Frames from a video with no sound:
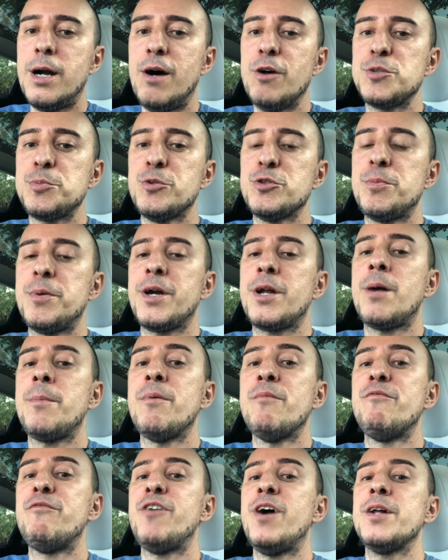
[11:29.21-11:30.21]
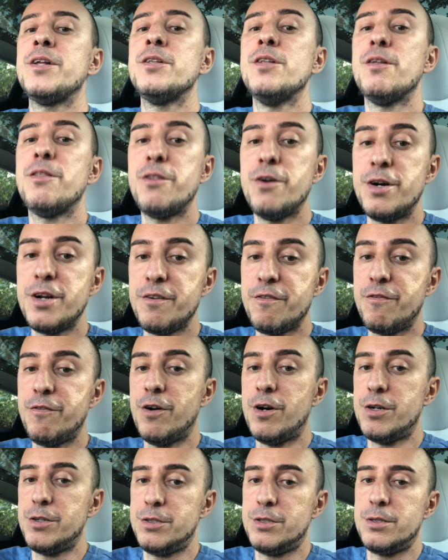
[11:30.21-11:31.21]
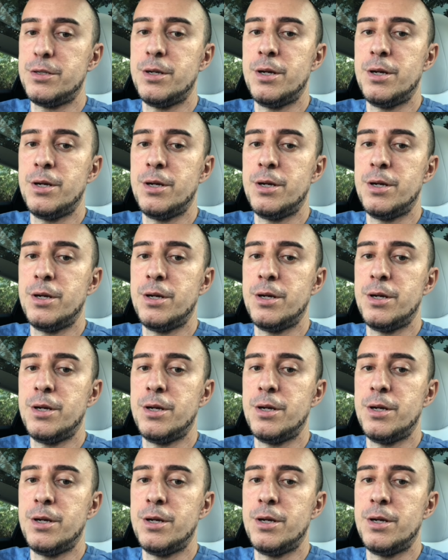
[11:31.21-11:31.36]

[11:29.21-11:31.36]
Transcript: I was supposed to pick it up on Friday the 31st,